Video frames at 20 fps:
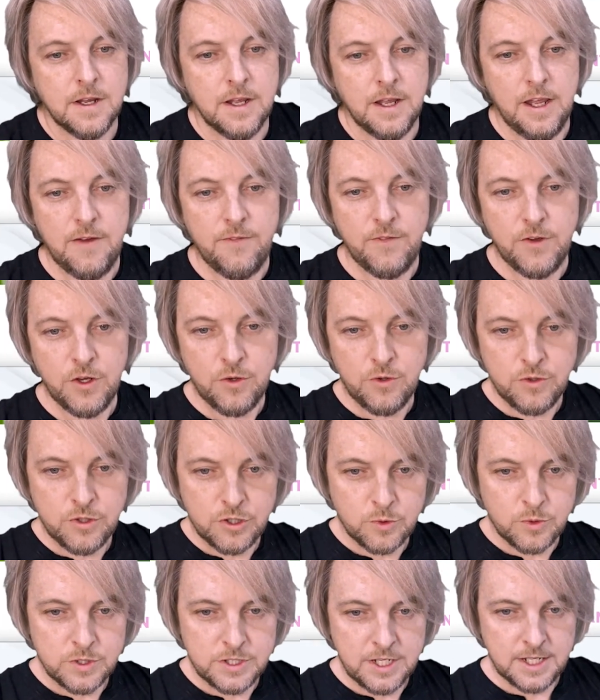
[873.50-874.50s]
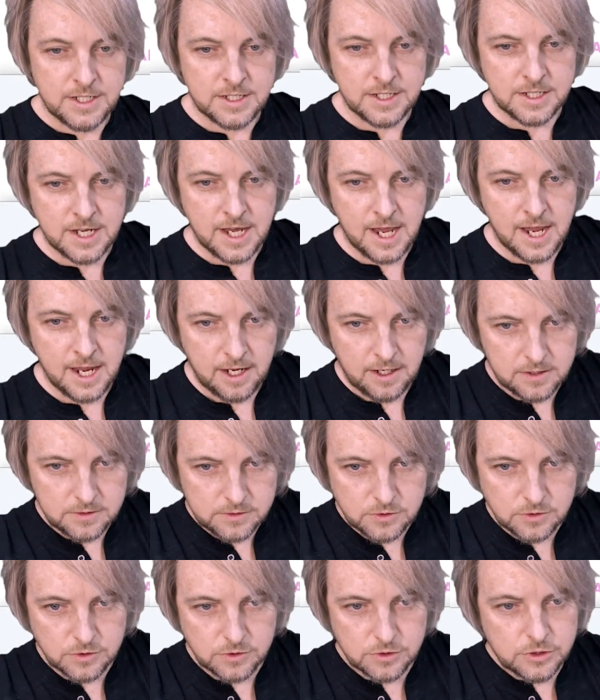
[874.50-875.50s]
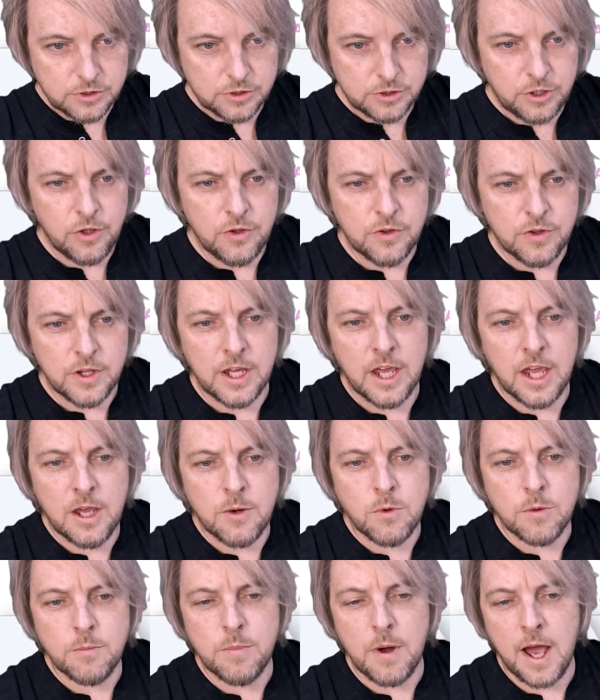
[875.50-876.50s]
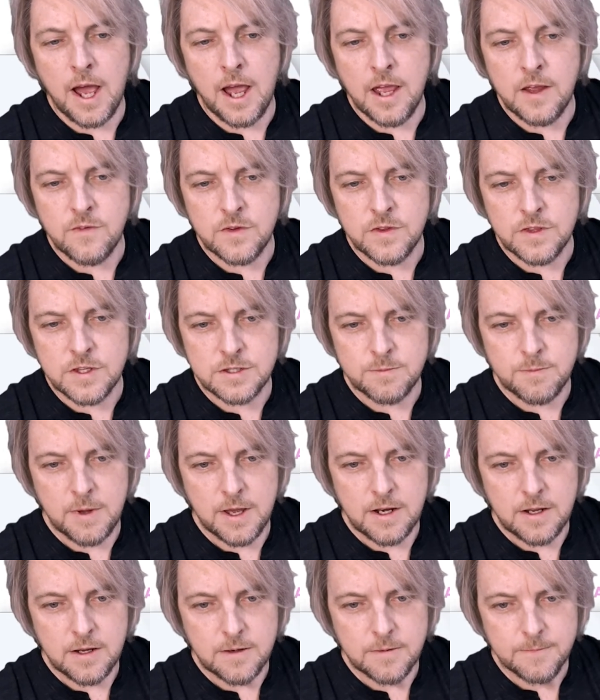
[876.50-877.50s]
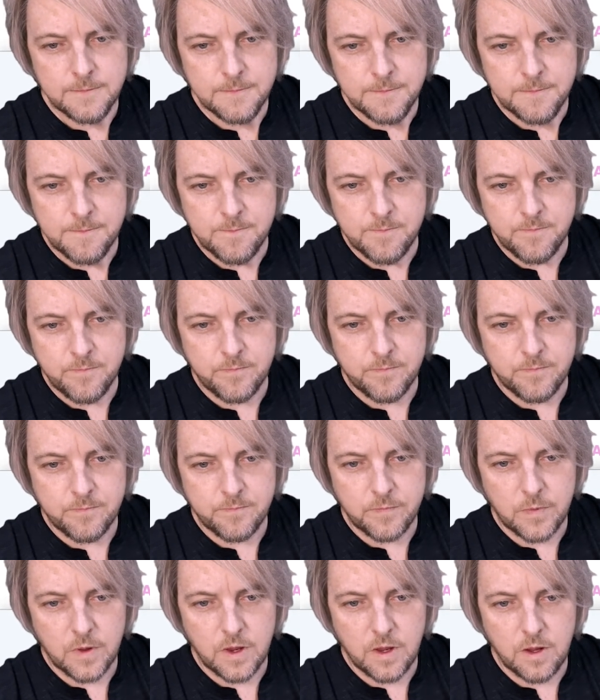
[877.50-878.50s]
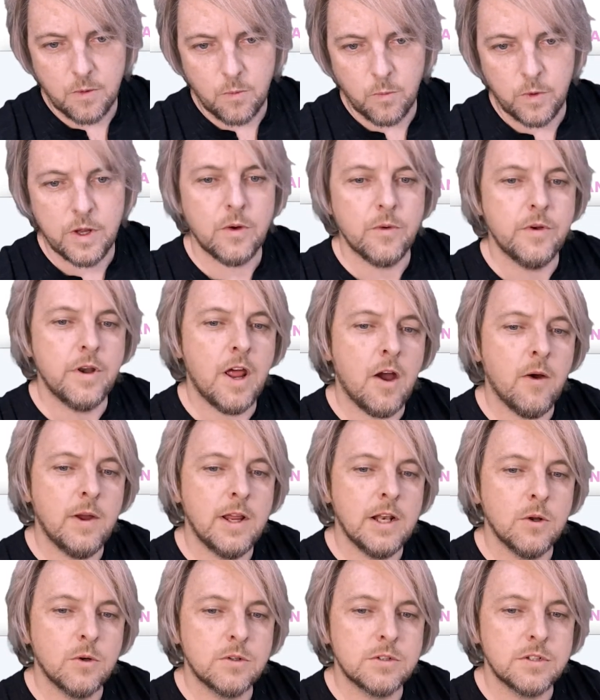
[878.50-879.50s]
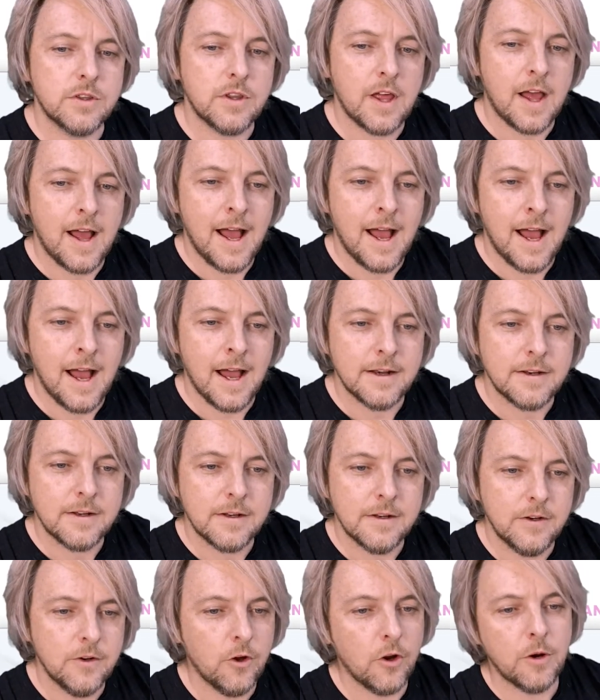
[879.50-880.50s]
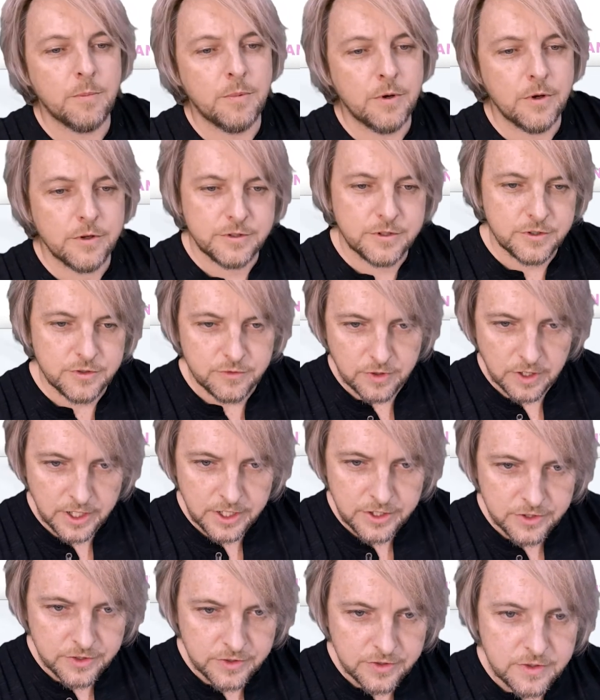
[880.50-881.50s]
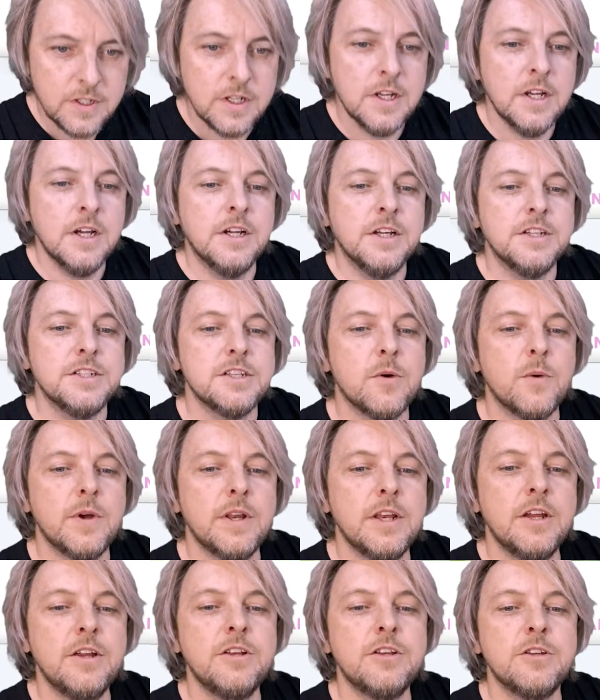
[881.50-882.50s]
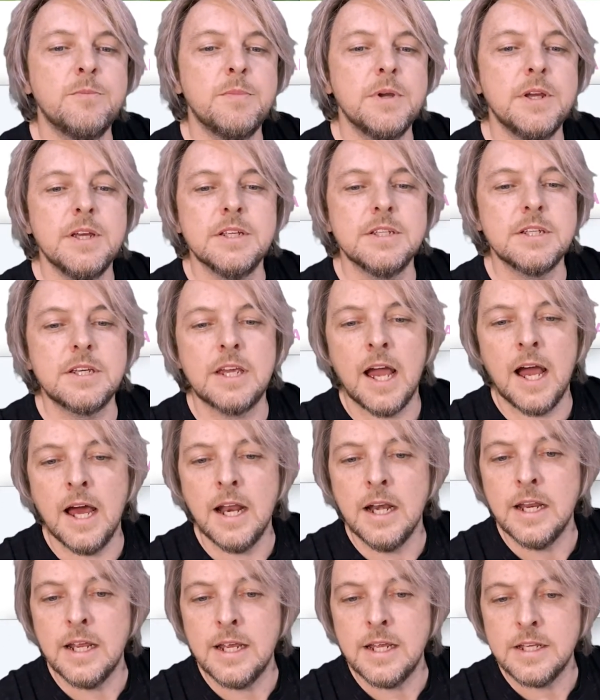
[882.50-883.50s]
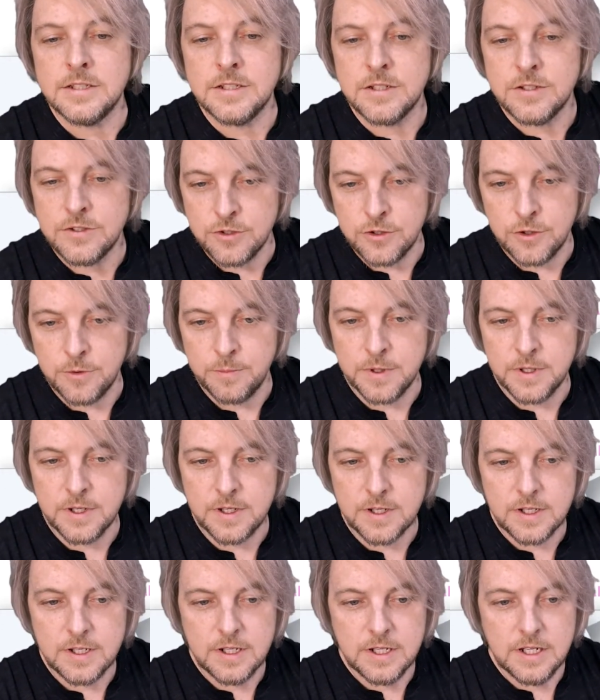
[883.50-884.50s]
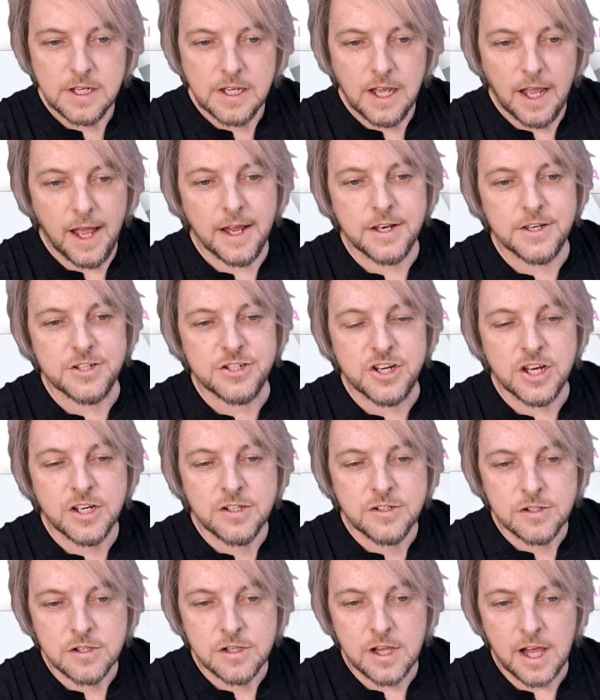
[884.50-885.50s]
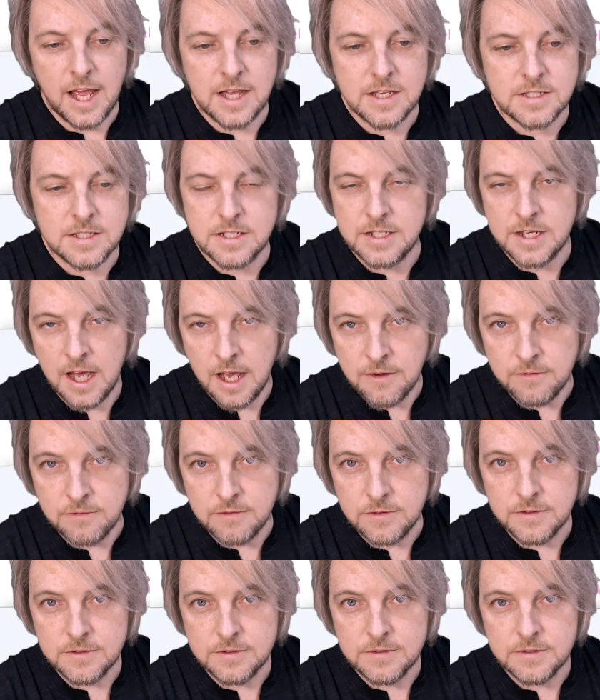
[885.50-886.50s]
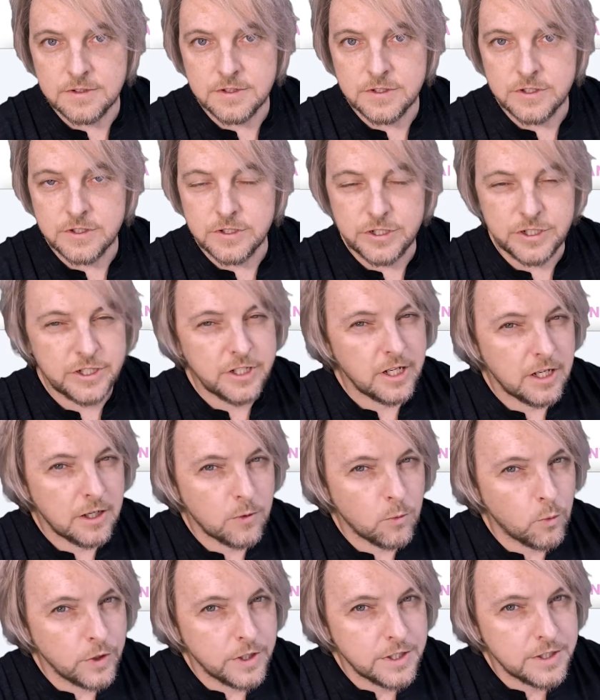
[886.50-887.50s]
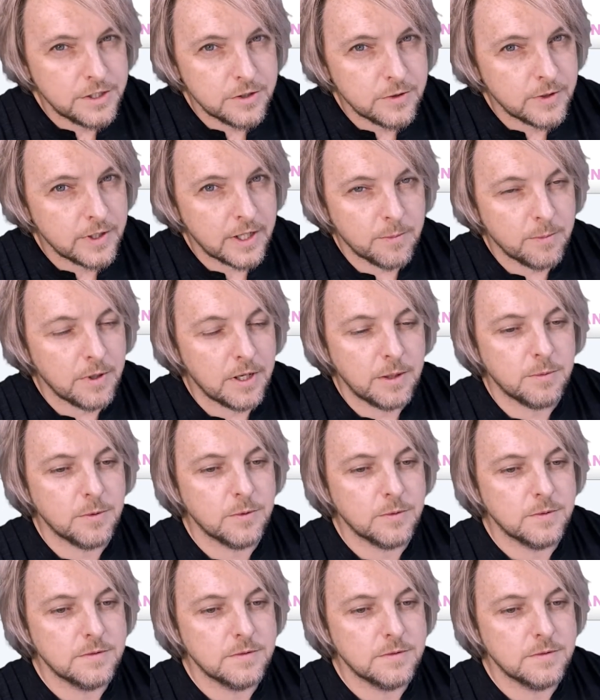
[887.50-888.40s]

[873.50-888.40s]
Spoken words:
If Yahusha was here today, do you think he would behave in this manner? We all know he looks at the heart, not a person's religion, so we need to be as cunning as a serpent and gentle as a dove. You don't know what he's doing in people.